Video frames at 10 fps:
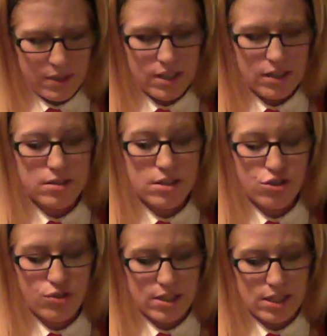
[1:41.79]
Gilda and
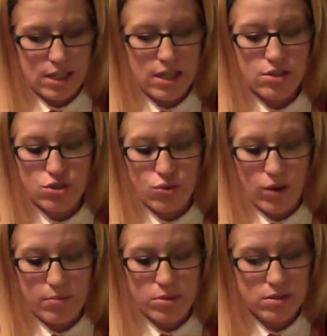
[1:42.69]
Trixie
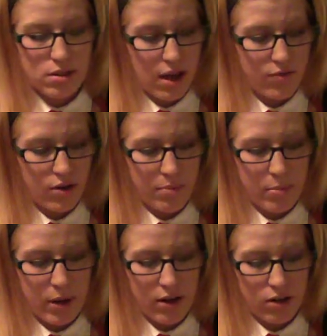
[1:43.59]
scrambled to cover up the
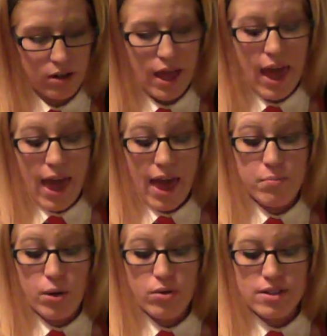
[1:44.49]
barrel, and
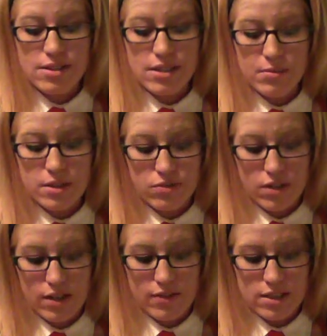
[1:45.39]
both stepped in
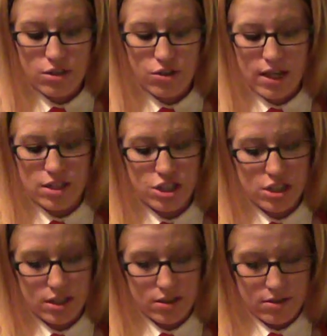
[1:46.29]
front of it to create a
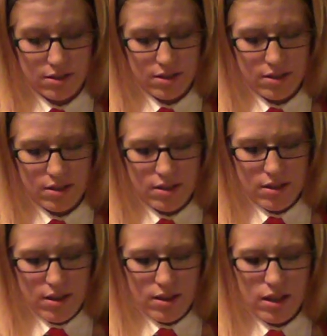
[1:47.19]
shield.
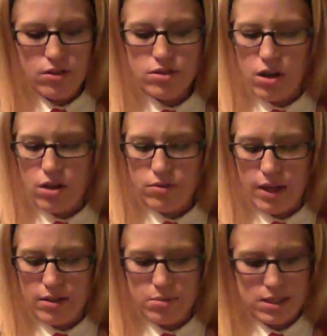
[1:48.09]
They looked all
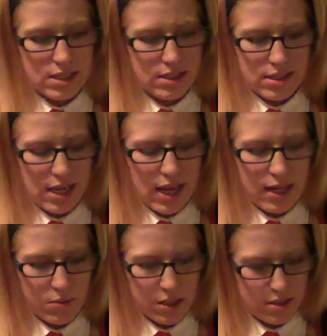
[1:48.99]
around but didn't see
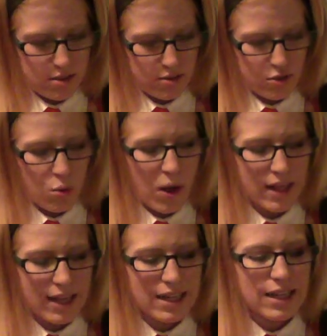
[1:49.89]
anyone until
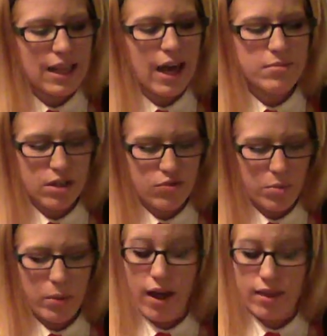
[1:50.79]
Twilight climbed out from
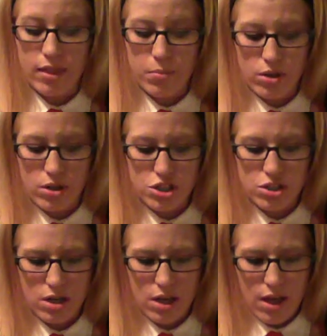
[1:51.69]
behind the bush.
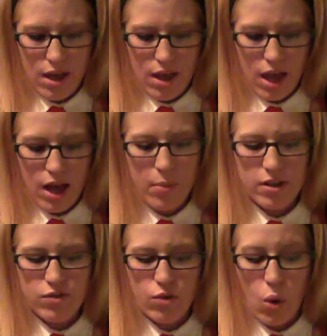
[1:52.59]
A couple
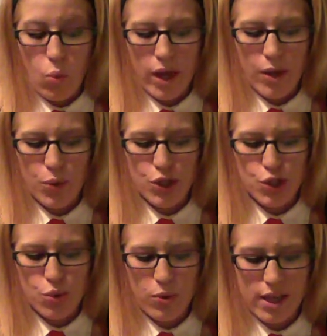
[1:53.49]
of wayward
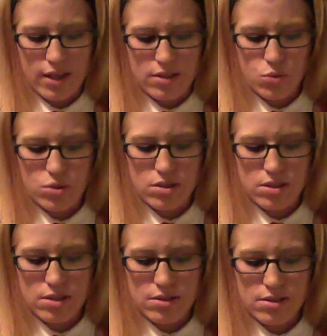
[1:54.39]
twigs were
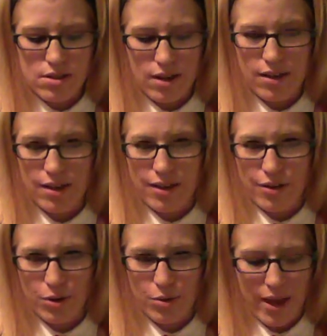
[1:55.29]
still stuck in
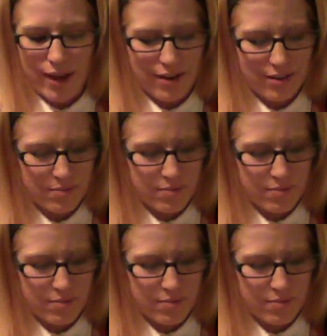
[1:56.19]
her mane.